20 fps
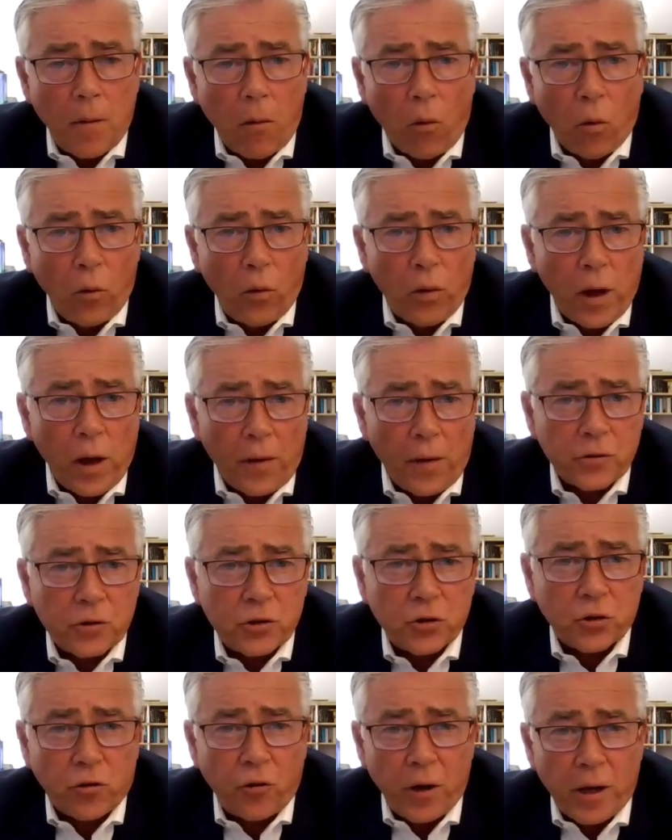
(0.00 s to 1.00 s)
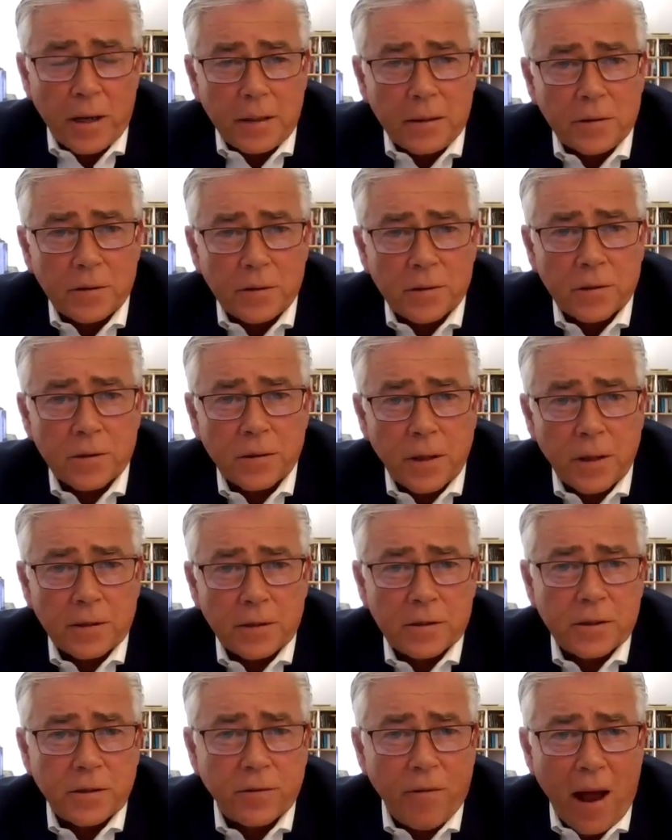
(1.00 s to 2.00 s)
all the other screens
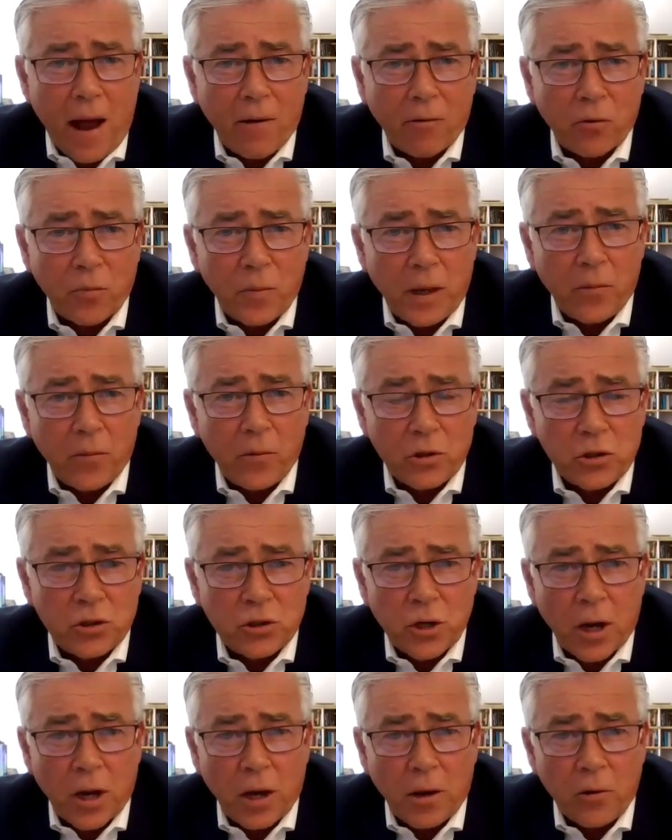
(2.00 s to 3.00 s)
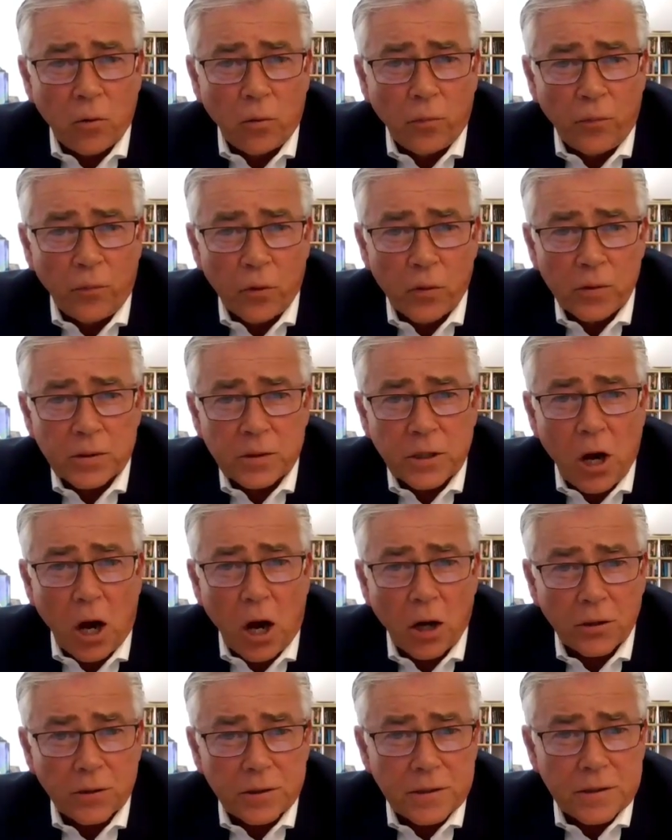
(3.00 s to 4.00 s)
that surround me, which your viewers
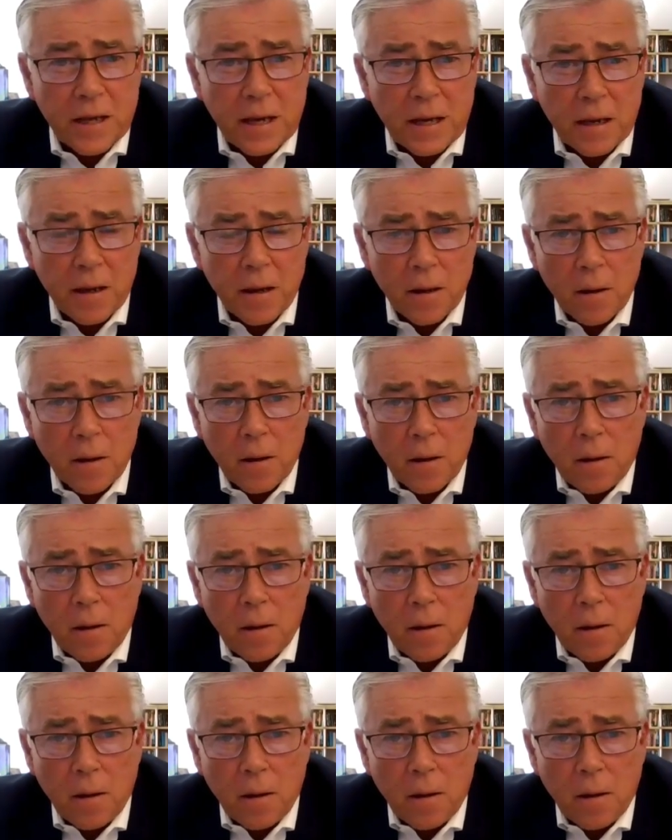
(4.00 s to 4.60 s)
can't see,